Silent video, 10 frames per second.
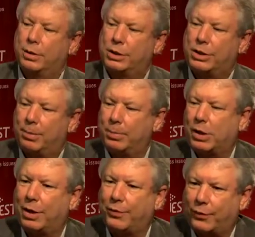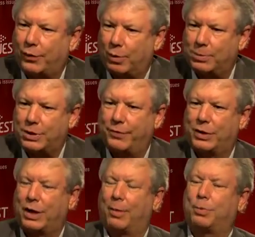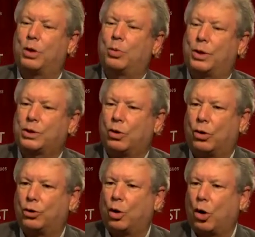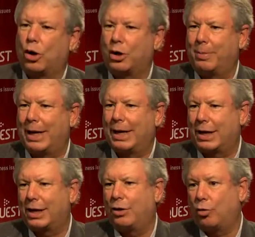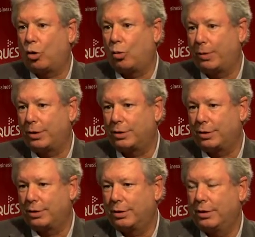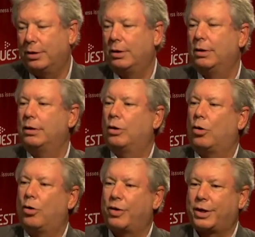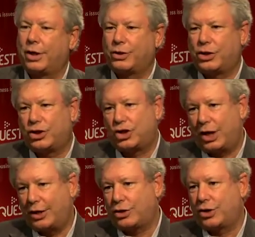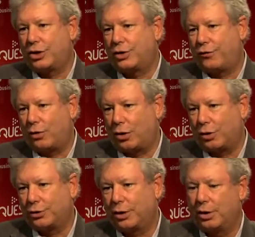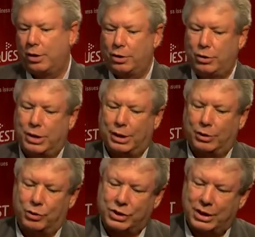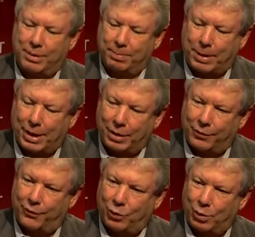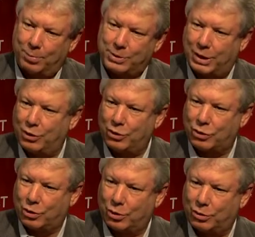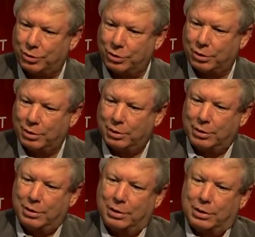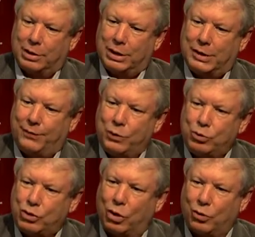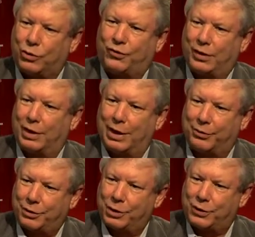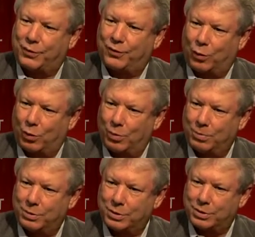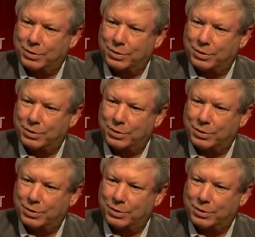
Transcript: Some clever firms have adopted what's called automatic enrollment. All that does is change the default. You get those same pile of forms, and you're told, if you don't fill out these forms,